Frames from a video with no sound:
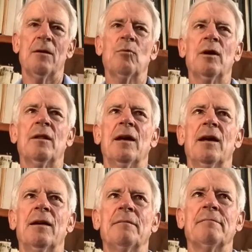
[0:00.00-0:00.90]
where
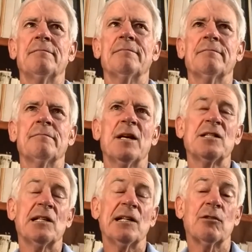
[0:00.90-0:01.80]
they
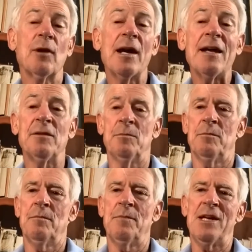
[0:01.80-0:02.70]
basically grade
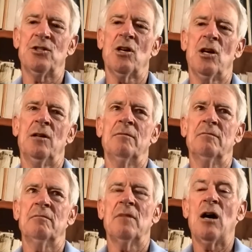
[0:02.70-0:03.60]
them based on
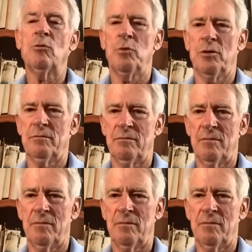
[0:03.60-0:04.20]
output,